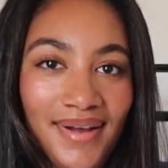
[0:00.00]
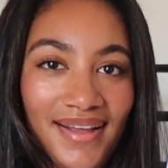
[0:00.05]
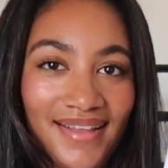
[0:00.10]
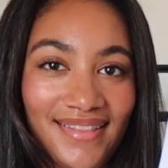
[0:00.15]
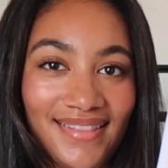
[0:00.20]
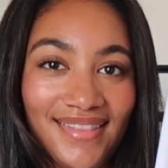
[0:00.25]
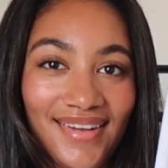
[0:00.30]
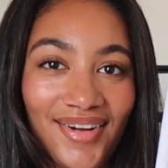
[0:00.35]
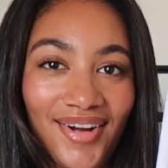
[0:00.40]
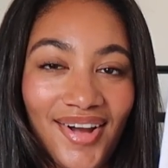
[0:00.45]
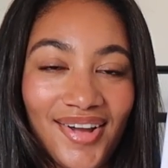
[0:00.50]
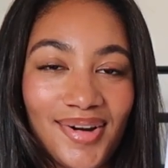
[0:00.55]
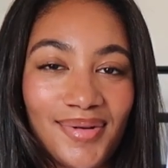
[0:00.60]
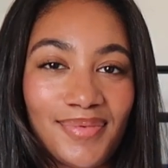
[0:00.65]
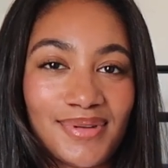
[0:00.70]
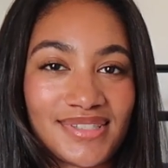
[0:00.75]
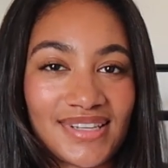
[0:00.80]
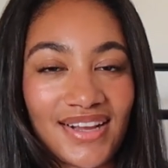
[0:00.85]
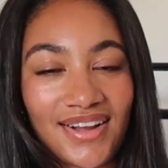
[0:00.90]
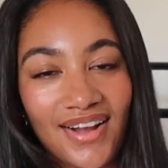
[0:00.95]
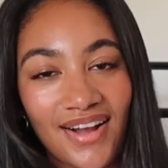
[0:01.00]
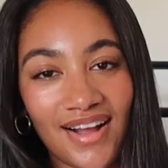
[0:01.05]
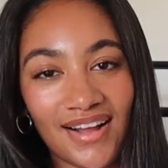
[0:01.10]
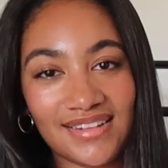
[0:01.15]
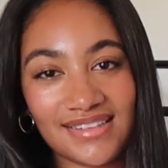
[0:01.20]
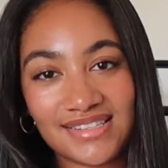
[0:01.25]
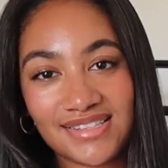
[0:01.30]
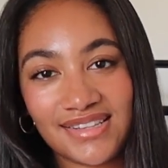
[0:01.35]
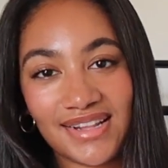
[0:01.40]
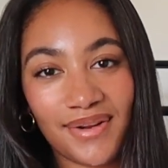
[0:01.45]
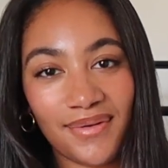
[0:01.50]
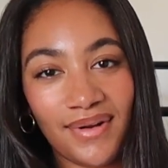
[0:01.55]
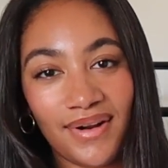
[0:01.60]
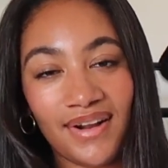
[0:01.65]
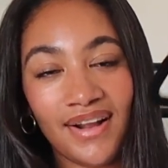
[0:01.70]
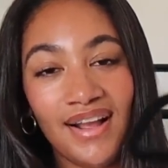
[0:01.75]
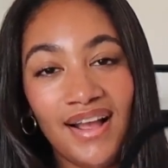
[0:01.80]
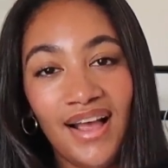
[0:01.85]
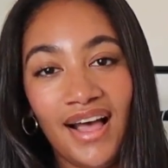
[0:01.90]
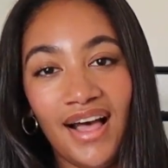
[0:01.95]
but they're 100% cotton, so they
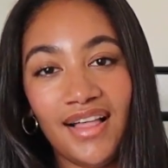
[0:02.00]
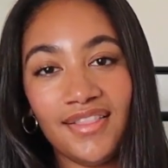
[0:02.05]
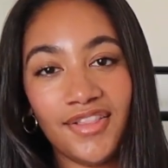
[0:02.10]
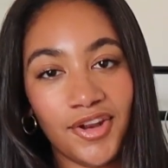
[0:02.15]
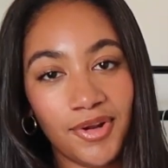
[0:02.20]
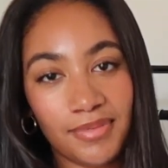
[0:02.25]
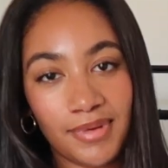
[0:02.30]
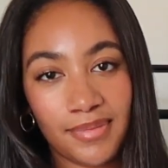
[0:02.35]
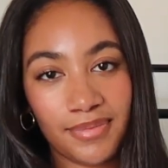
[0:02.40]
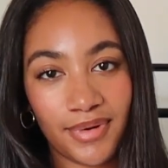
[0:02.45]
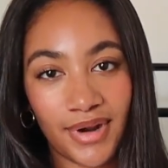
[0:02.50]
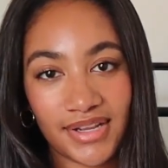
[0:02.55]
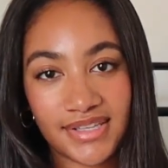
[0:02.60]
were a little bit